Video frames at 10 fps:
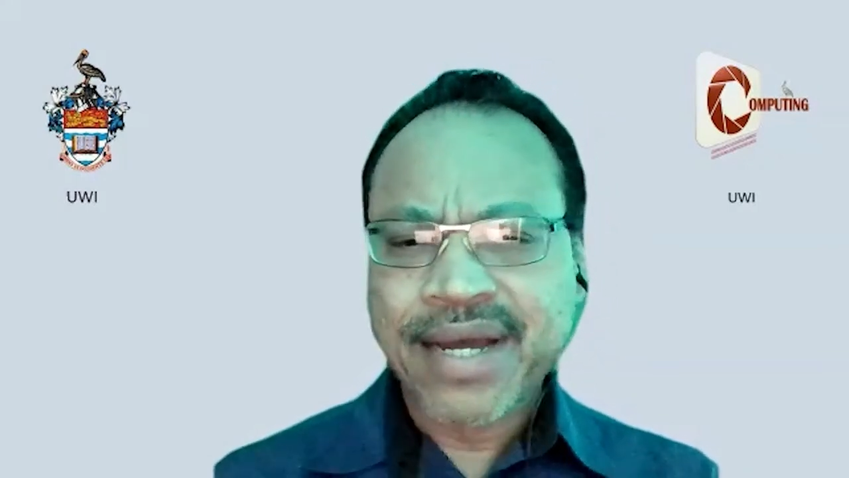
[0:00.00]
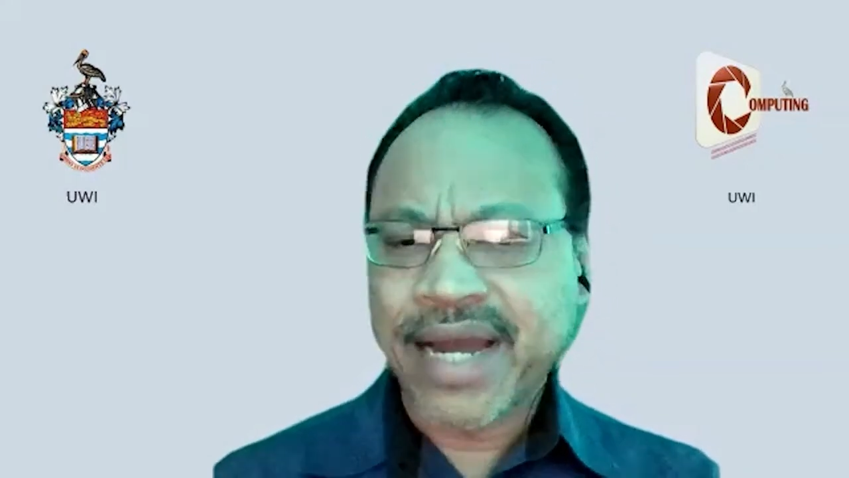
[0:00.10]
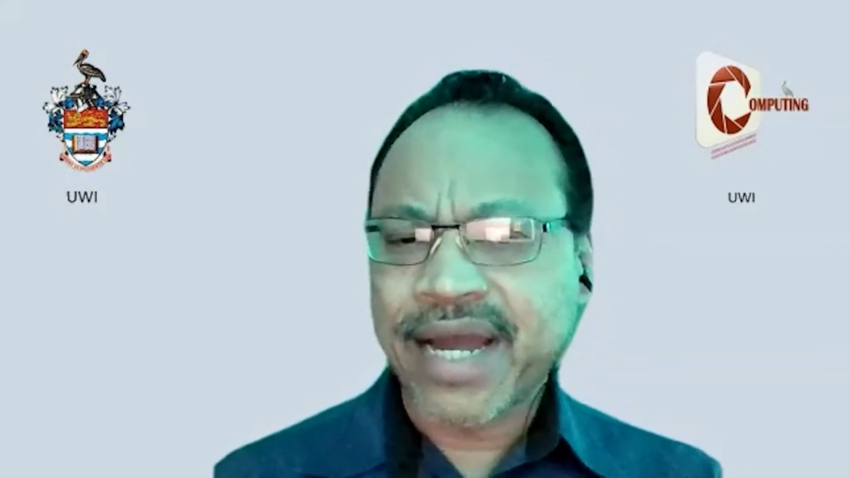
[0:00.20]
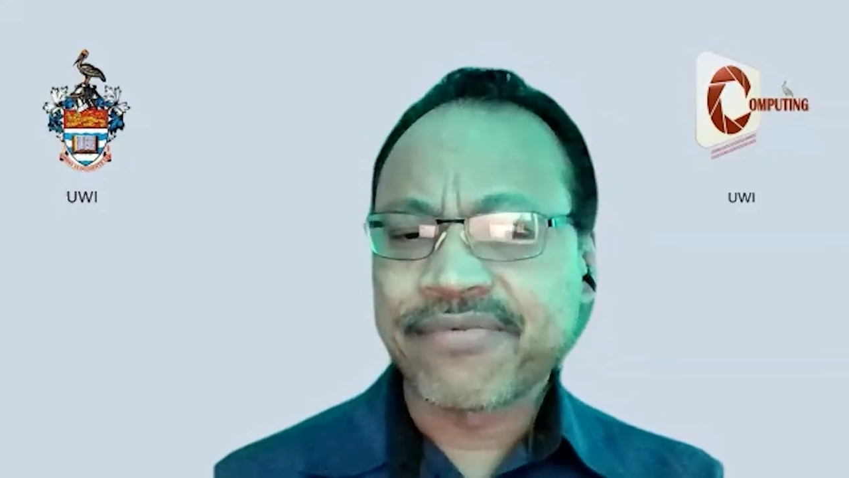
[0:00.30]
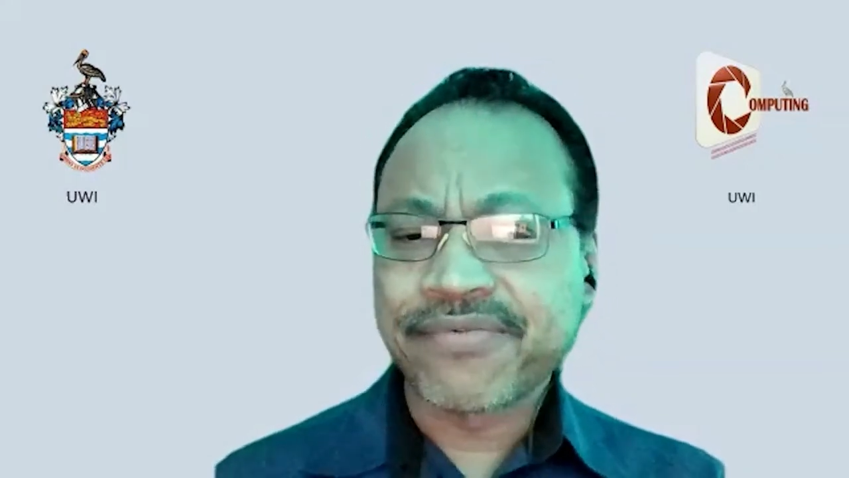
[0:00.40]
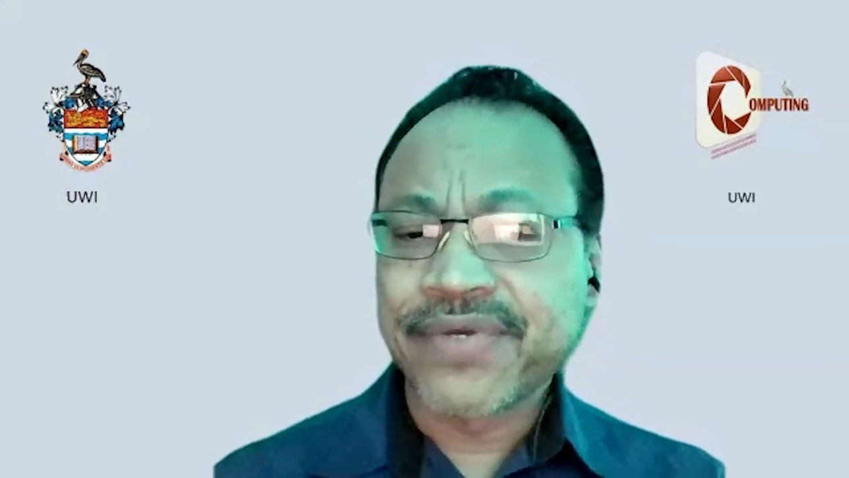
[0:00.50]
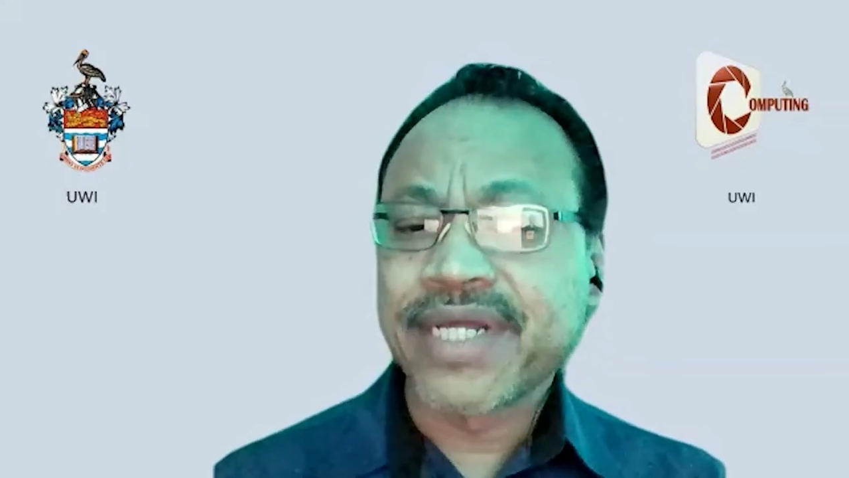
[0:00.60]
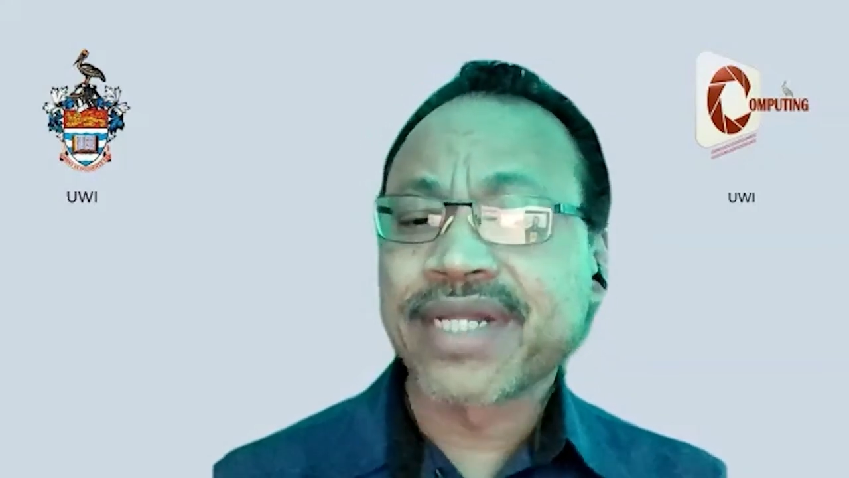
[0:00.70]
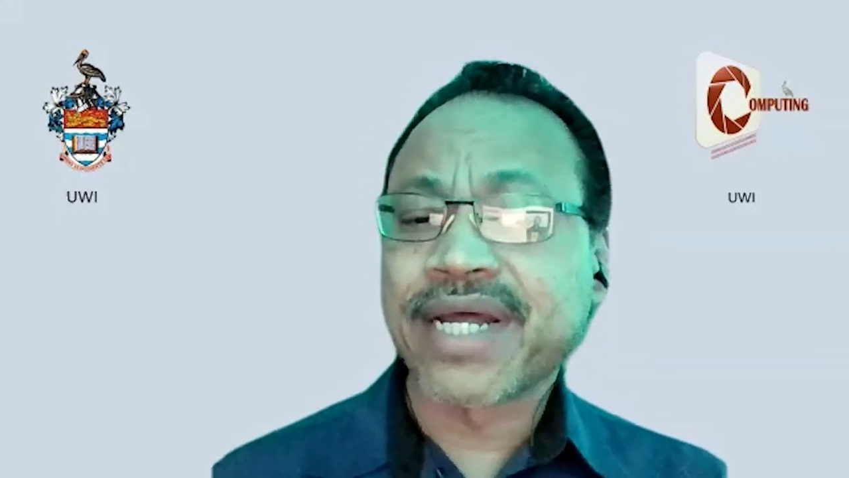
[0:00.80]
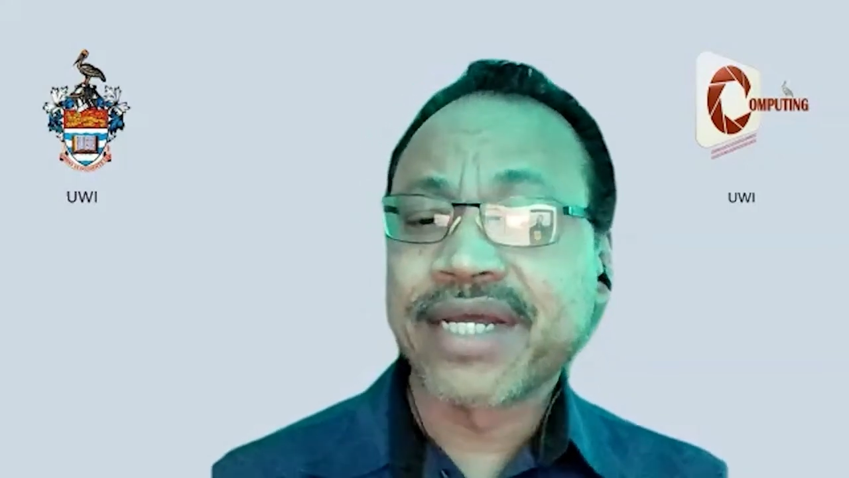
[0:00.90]
I have a
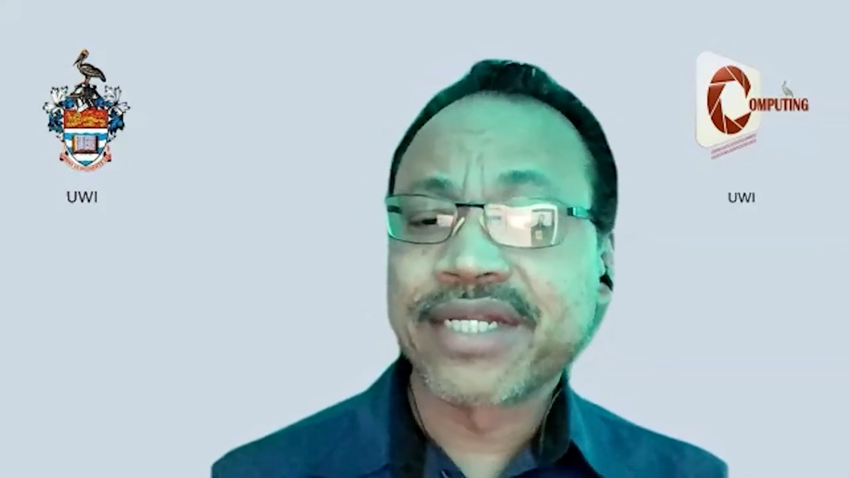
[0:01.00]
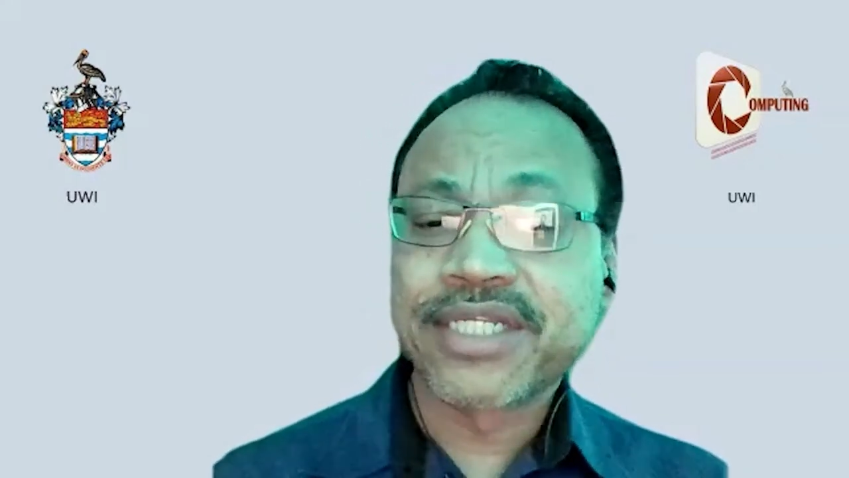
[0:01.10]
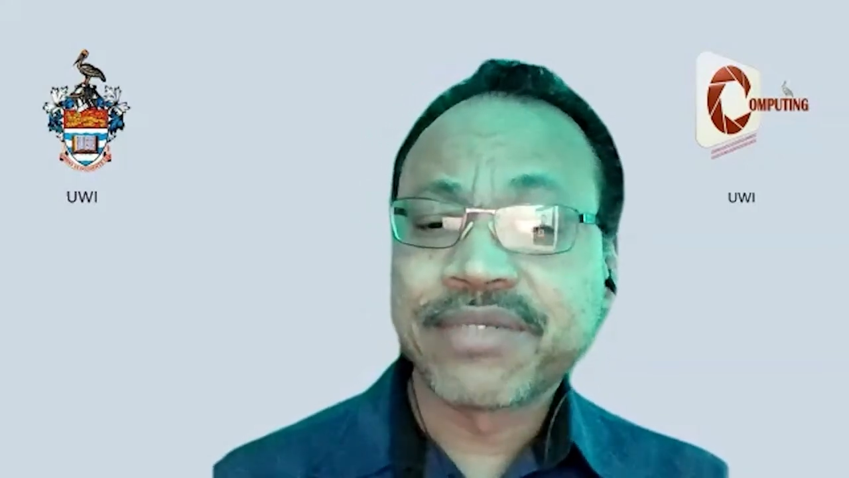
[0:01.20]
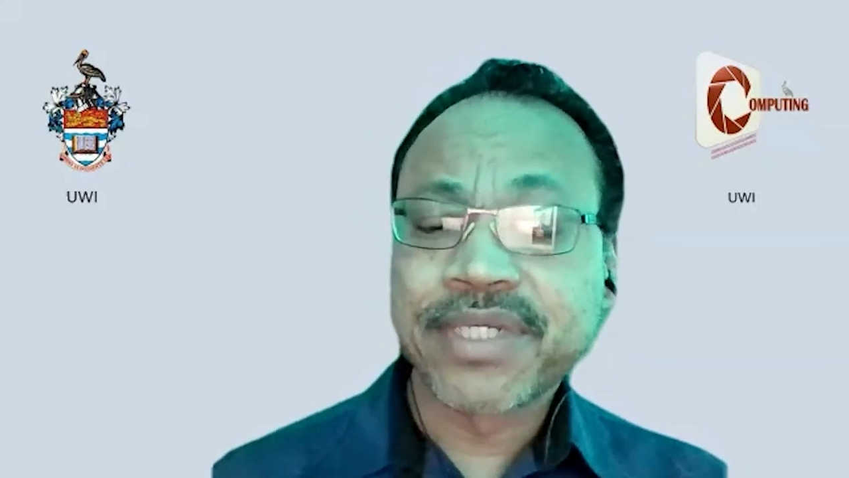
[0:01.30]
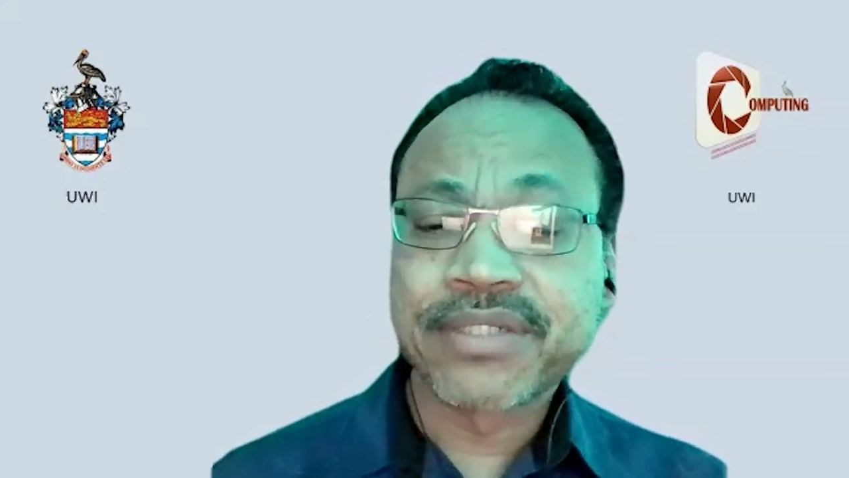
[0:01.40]
feeling that the NCB